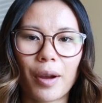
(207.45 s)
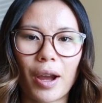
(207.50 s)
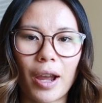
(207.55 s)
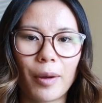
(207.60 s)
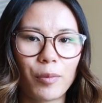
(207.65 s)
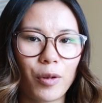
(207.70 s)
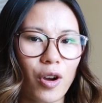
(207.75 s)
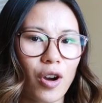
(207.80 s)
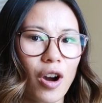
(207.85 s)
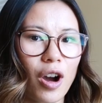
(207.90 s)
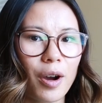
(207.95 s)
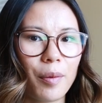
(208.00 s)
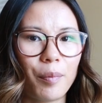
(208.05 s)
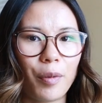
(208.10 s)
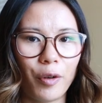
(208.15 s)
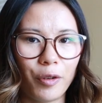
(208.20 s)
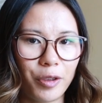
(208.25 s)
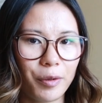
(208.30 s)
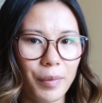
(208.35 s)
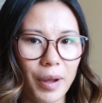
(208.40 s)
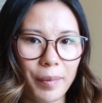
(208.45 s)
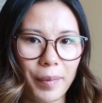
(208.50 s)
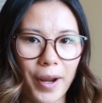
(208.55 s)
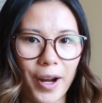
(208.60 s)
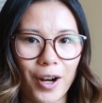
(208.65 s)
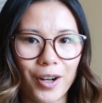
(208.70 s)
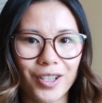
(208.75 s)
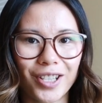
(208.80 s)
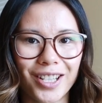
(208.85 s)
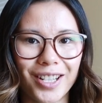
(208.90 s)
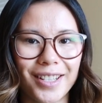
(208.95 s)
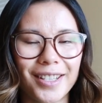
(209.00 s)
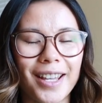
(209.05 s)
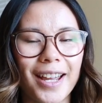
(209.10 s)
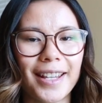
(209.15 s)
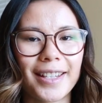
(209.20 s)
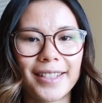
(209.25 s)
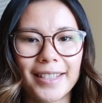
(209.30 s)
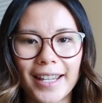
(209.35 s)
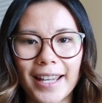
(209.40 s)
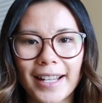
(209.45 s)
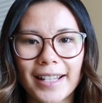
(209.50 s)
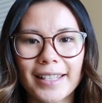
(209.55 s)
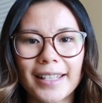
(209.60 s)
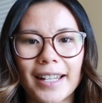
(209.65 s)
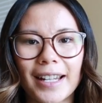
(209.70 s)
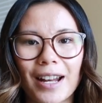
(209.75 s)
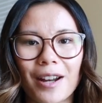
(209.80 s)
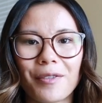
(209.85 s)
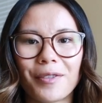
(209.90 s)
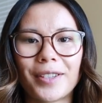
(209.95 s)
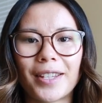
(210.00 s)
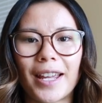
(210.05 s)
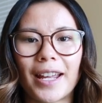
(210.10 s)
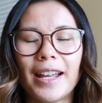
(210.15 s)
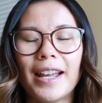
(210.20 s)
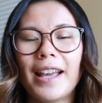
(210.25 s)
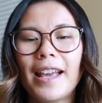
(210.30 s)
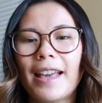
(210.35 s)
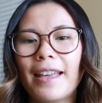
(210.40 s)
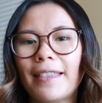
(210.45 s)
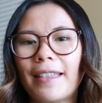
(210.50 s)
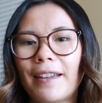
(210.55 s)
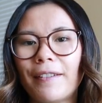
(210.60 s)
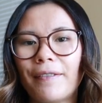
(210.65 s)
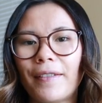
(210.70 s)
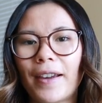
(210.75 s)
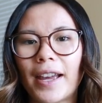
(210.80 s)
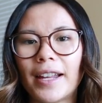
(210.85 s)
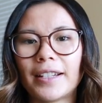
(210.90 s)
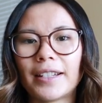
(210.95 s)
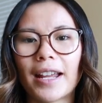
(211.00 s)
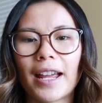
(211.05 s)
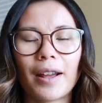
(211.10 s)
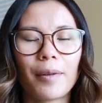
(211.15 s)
I got both of my pairs in a size six, and I would say they fit